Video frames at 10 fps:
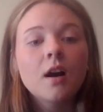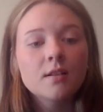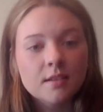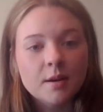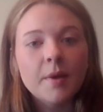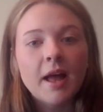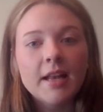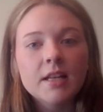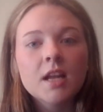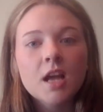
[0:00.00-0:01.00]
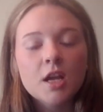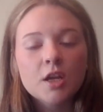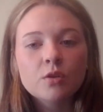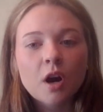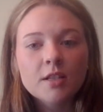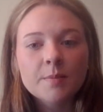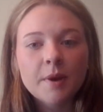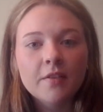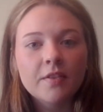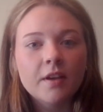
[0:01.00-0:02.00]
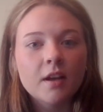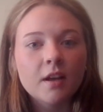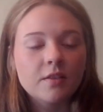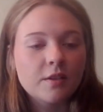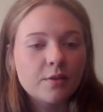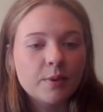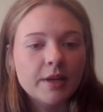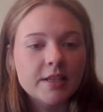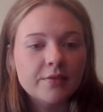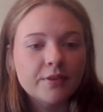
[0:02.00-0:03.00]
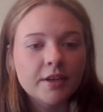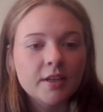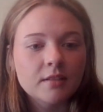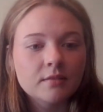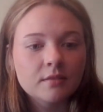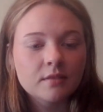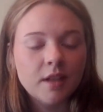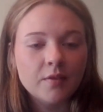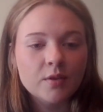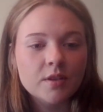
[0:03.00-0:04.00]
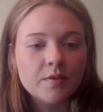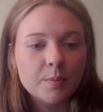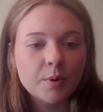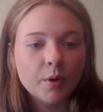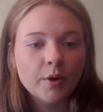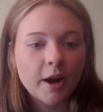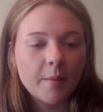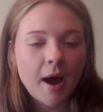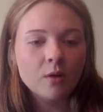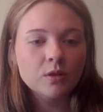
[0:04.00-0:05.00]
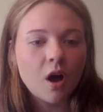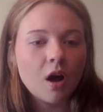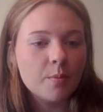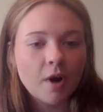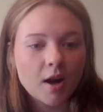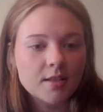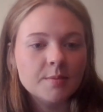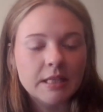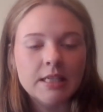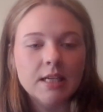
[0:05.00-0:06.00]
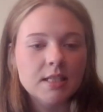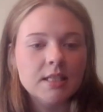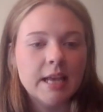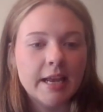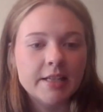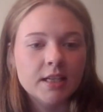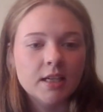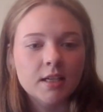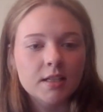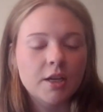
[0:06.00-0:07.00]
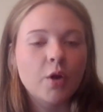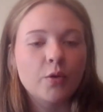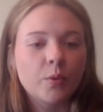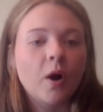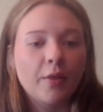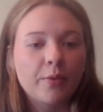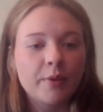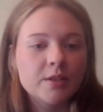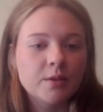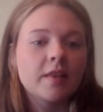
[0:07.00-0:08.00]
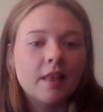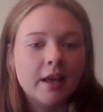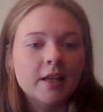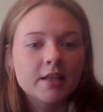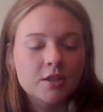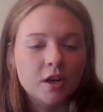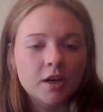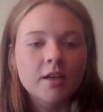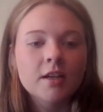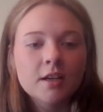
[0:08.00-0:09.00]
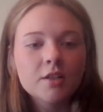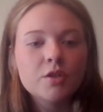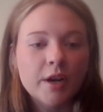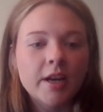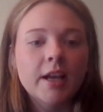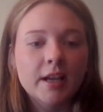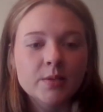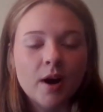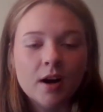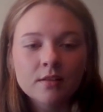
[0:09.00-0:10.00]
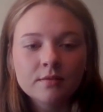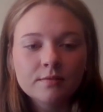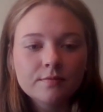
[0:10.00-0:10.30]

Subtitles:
Awesome. And you talked about the three different levels of the program. How long approximately does it take to go through all three so then they can start training as well?